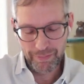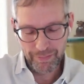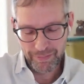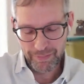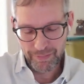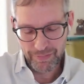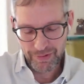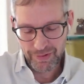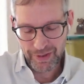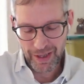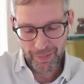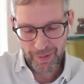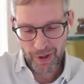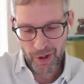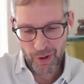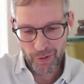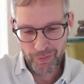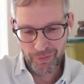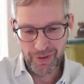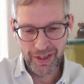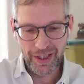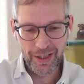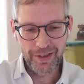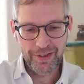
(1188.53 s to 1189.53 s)
somehow
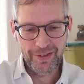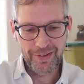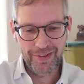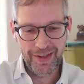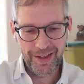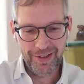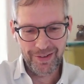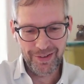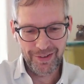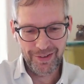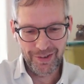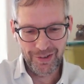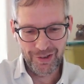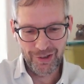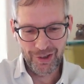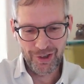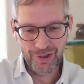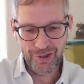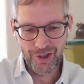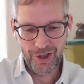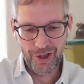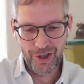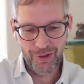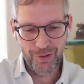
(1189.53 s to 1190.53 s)
feels that Judge
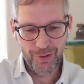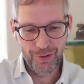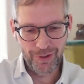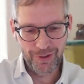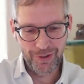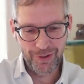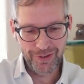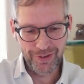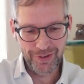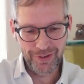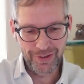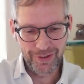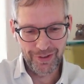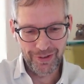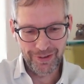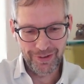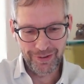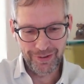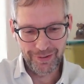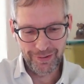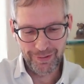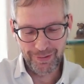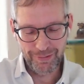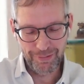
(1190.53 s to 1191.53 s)
Arnold
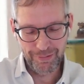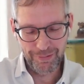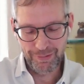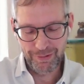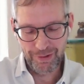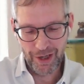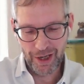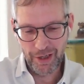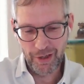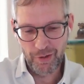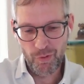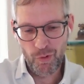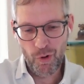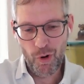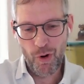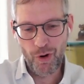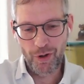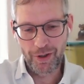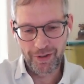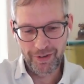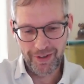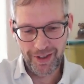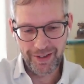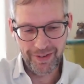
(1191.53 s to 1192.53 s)
got it
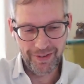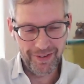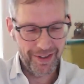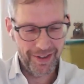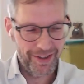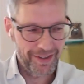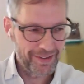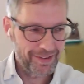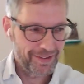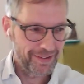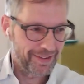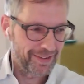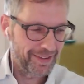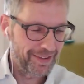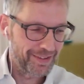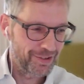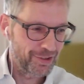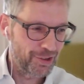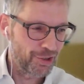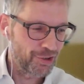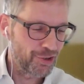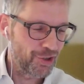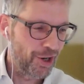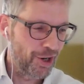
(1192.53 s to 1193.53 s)
wrong, that
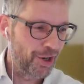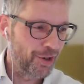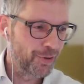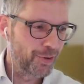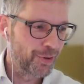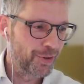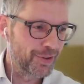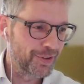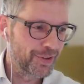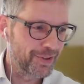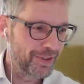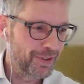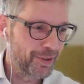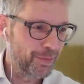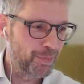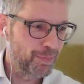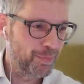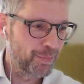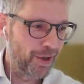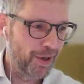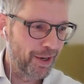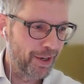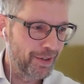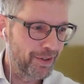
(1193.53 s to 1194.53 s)
Judge Arnold
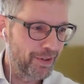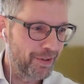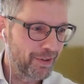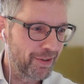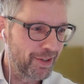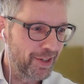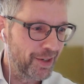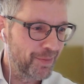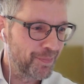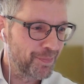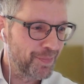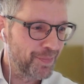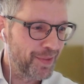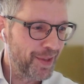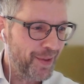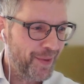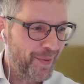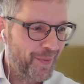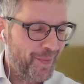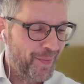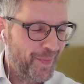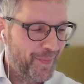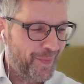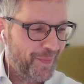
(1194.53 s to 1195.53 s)
applied the
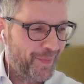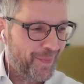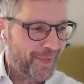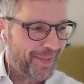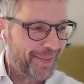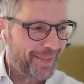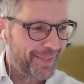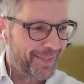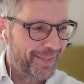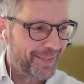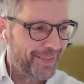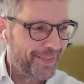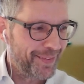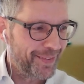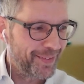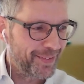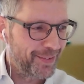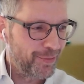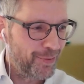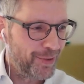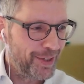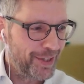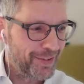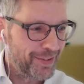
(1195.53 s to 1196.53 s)

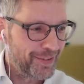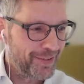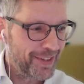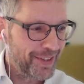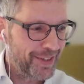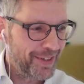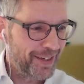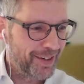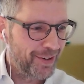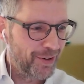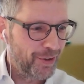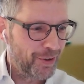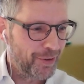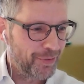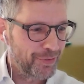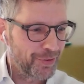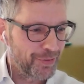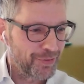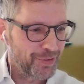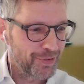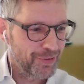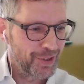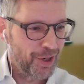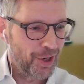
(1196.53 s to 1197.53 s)
reasoning of
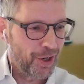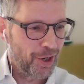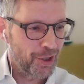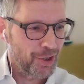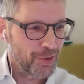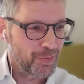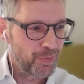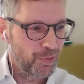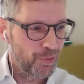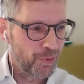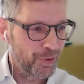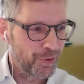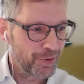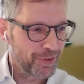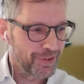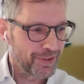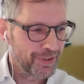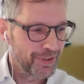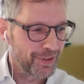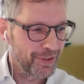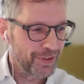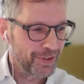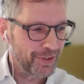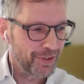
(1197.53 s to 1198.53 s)
the enlarged board
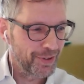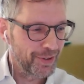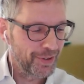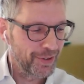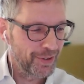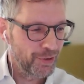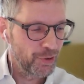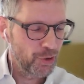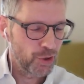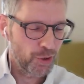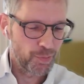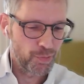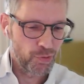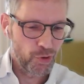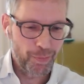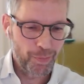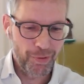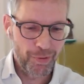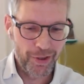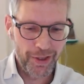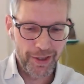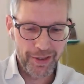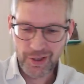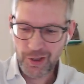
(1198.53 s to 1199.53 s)
not
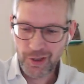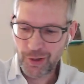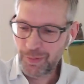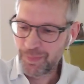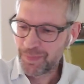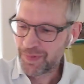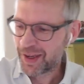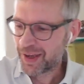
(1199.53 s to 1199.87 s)
properly. So